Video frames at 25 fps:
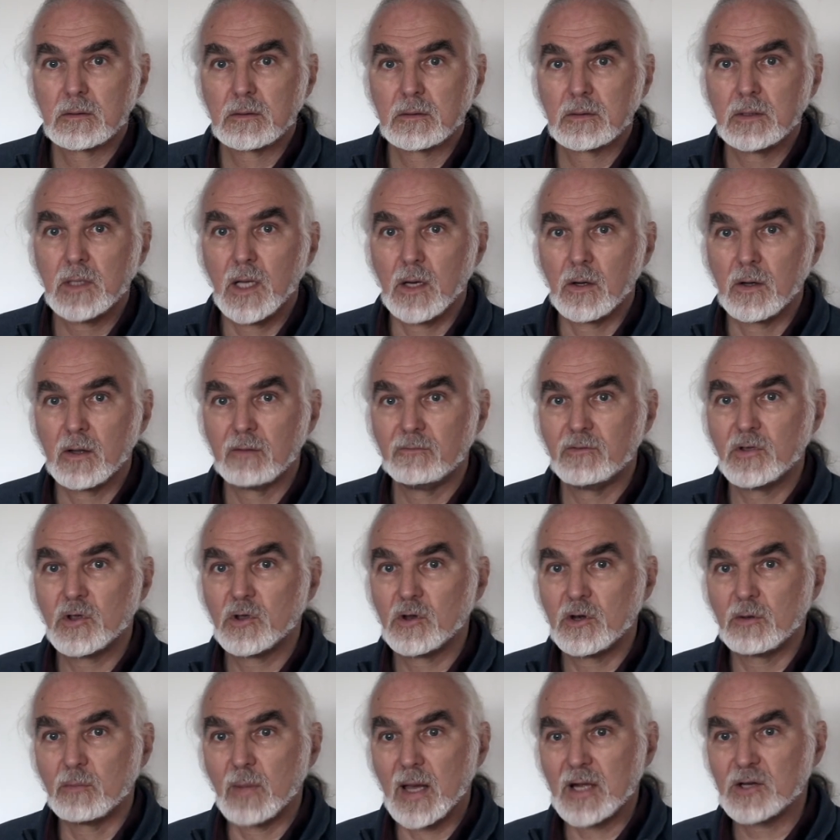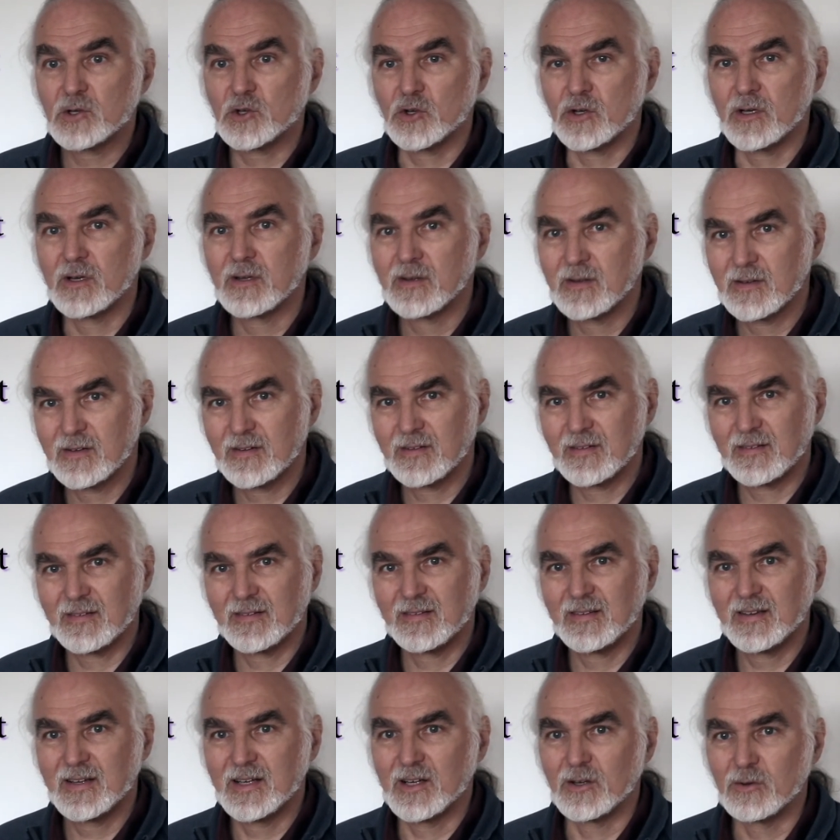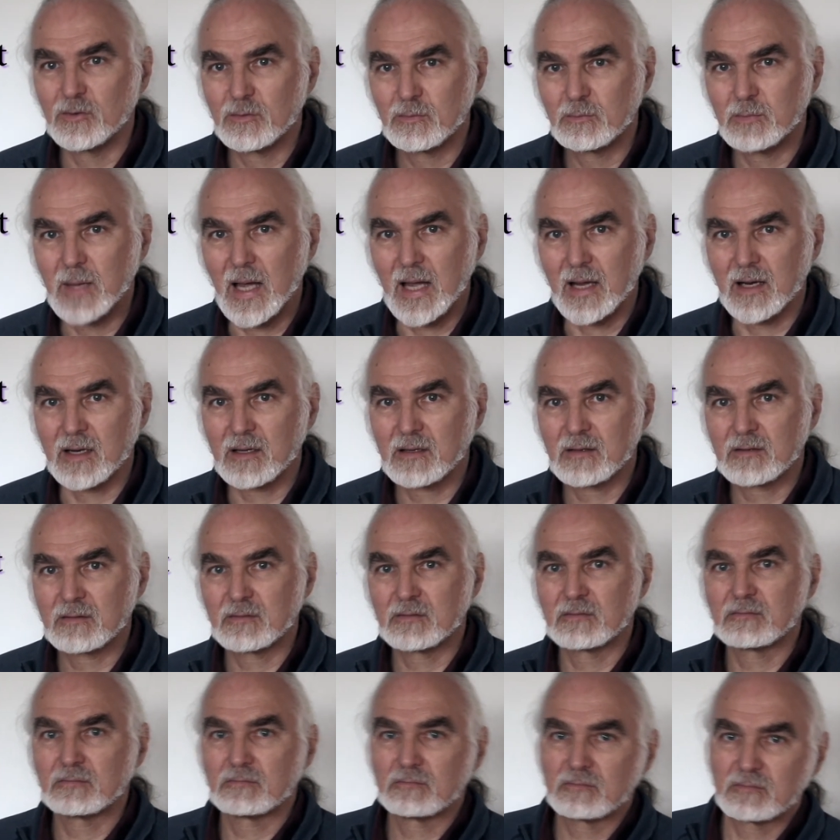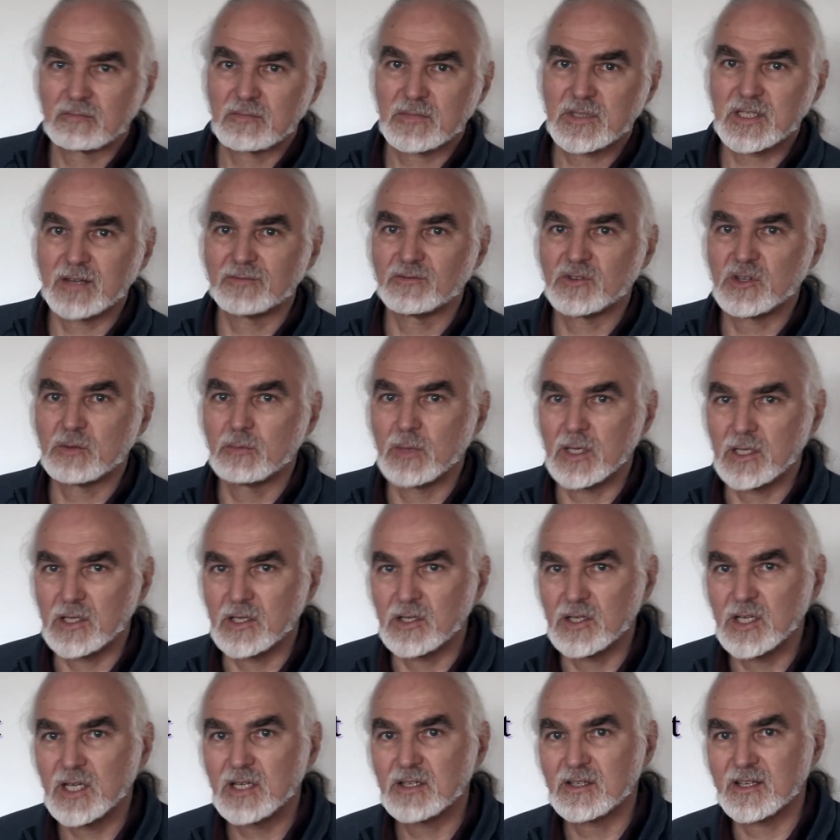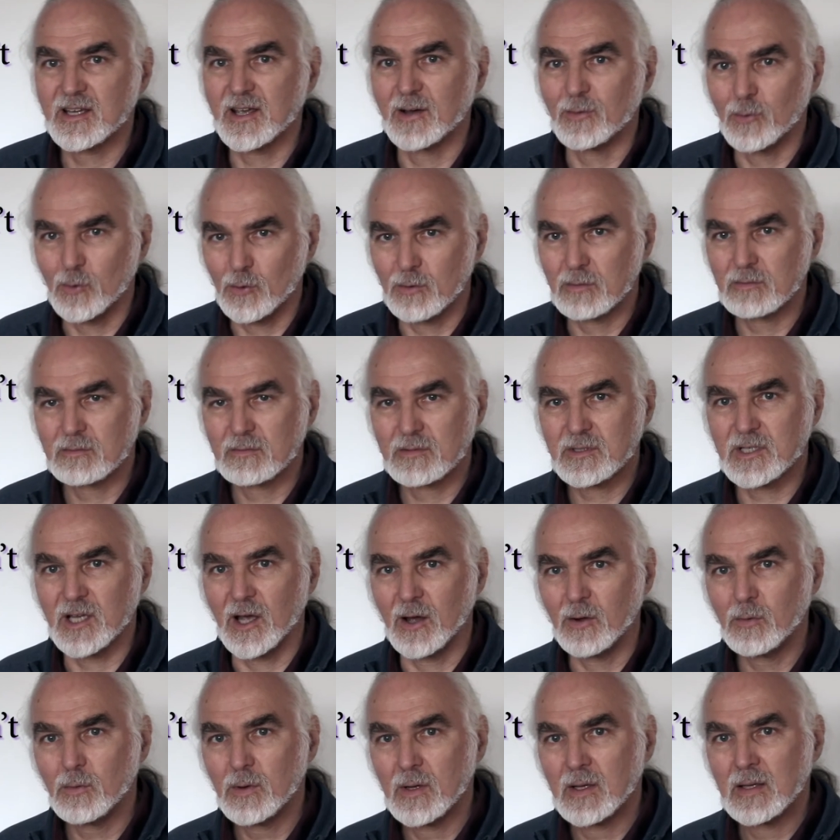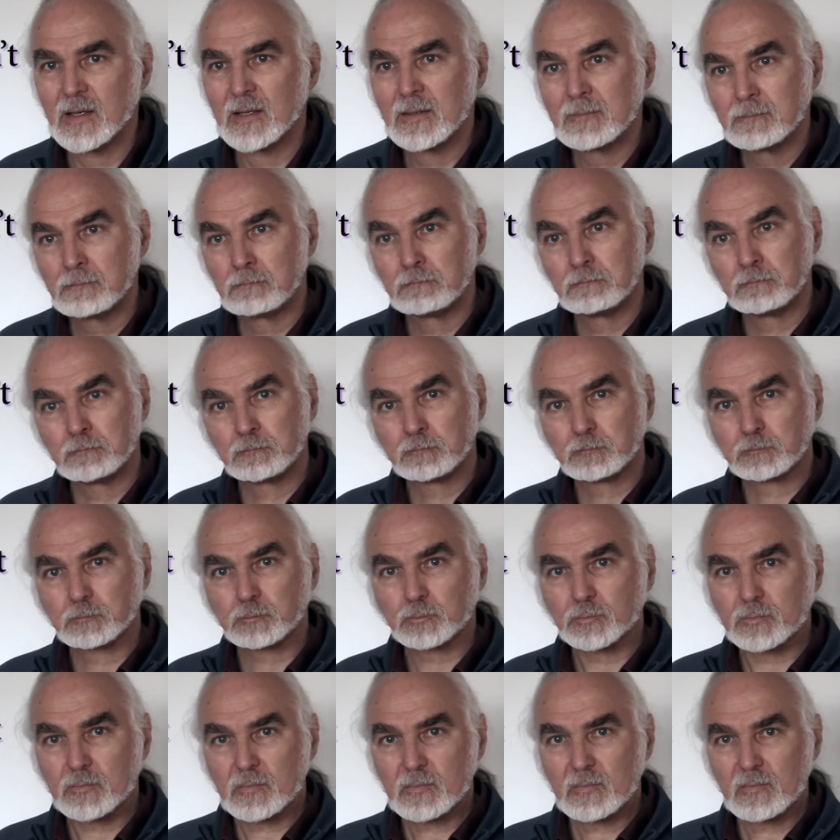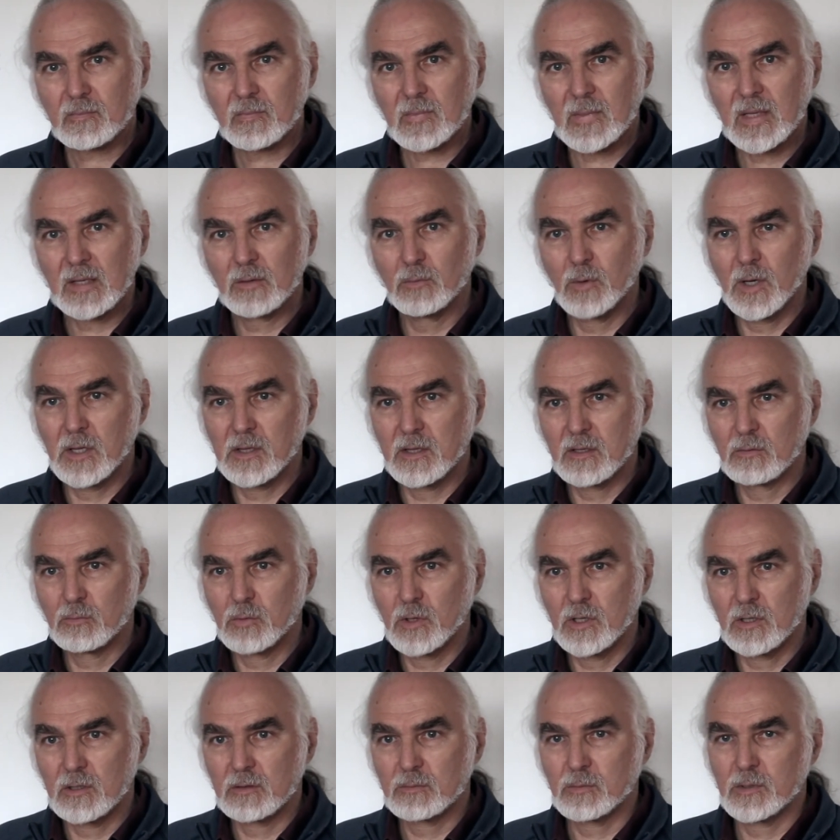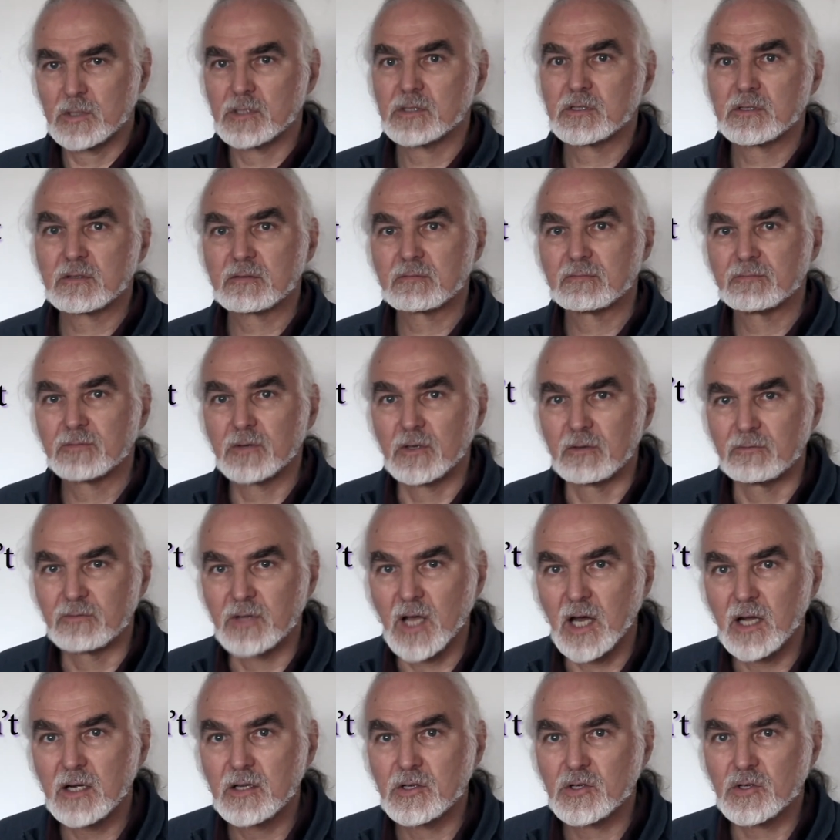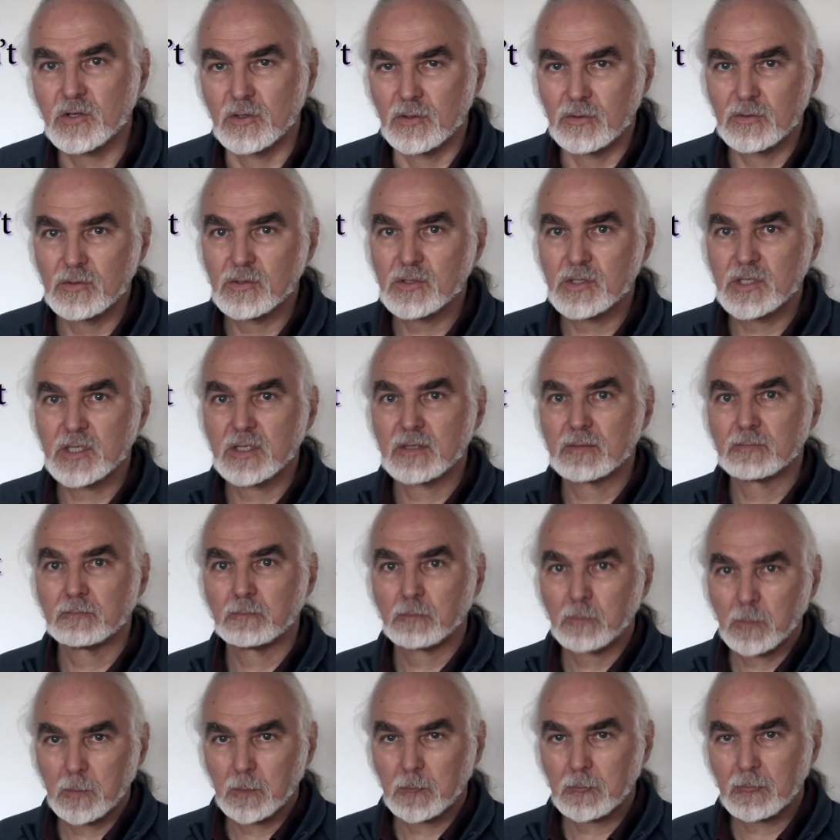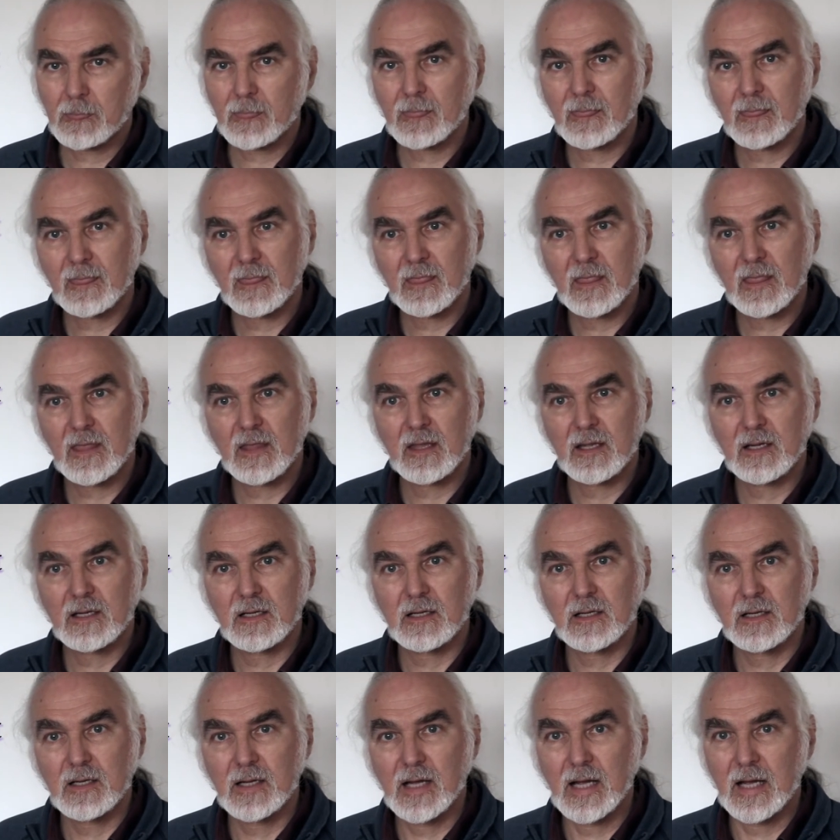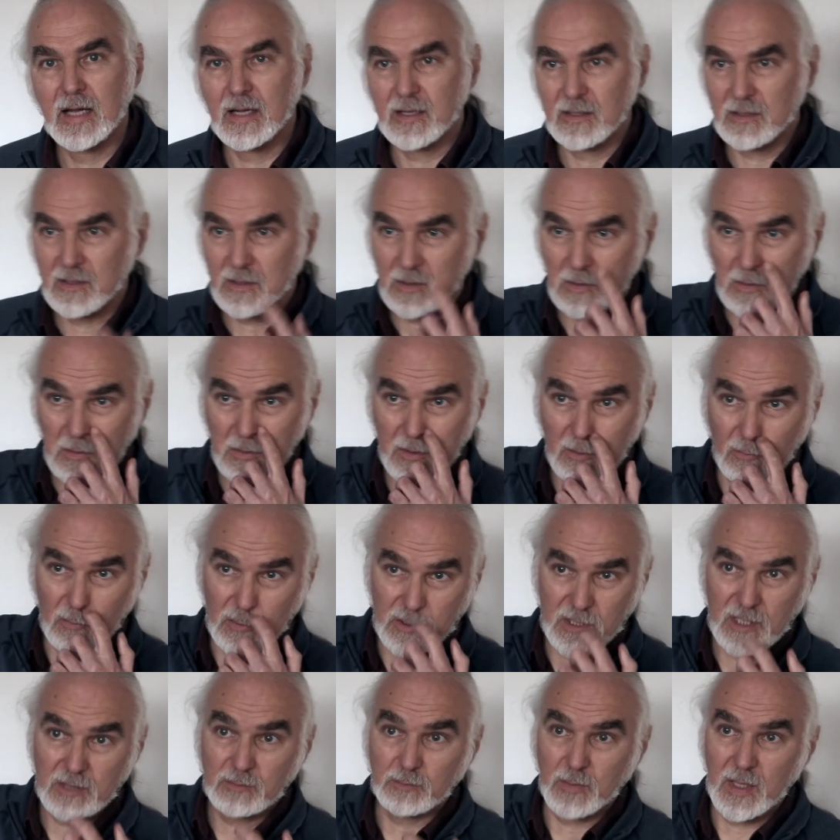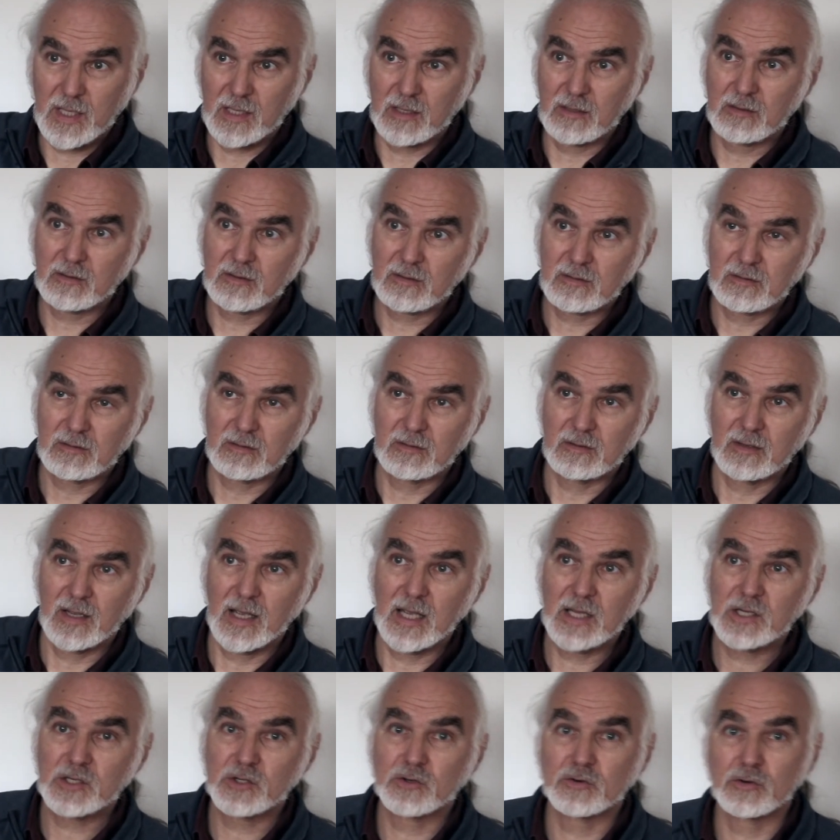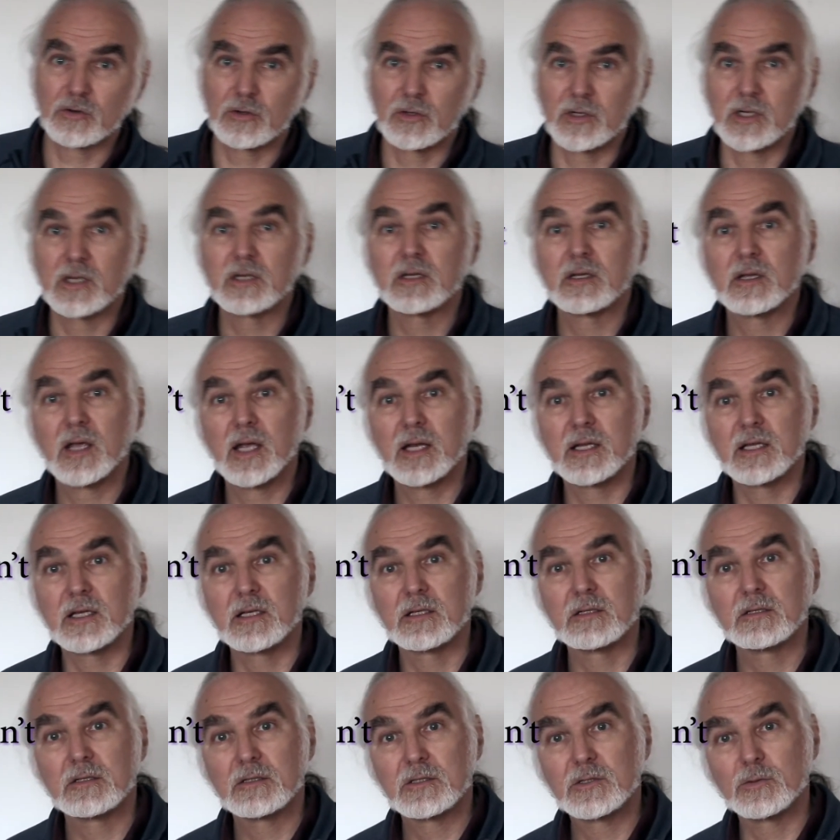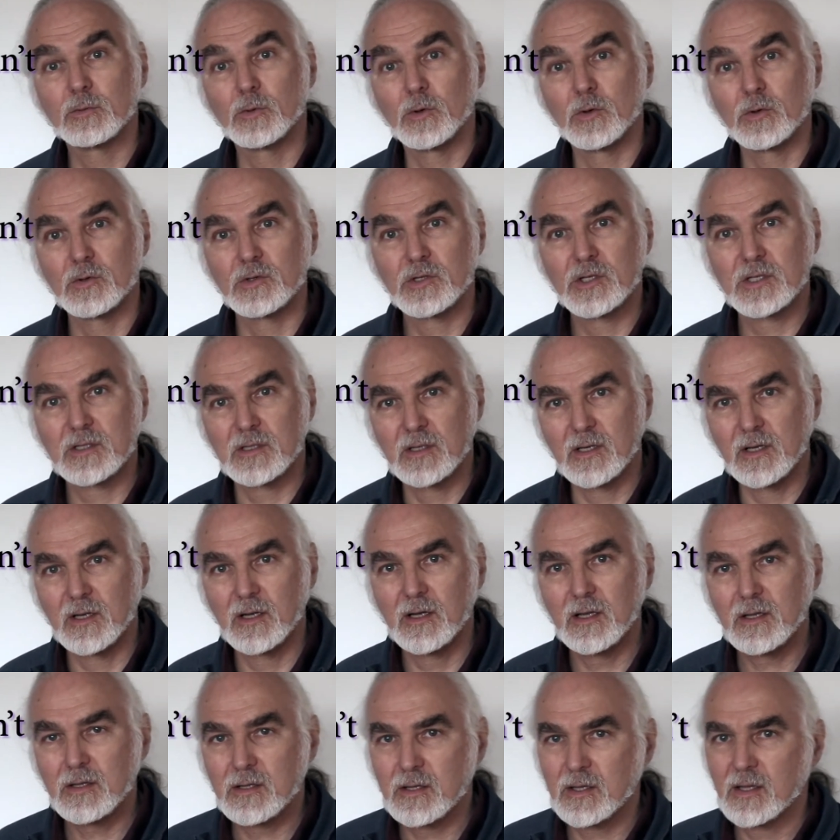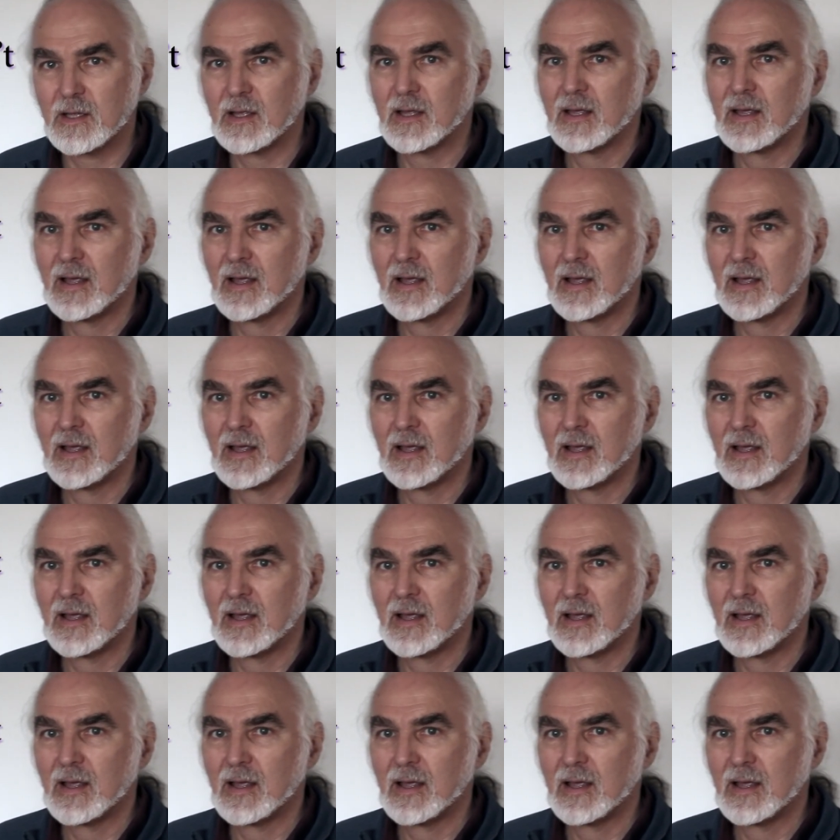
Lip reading: You know, if you can imagine, back 70 million years ago or so, when the world was full of dinosaurs, and there was this big asteroid heading towards Earth,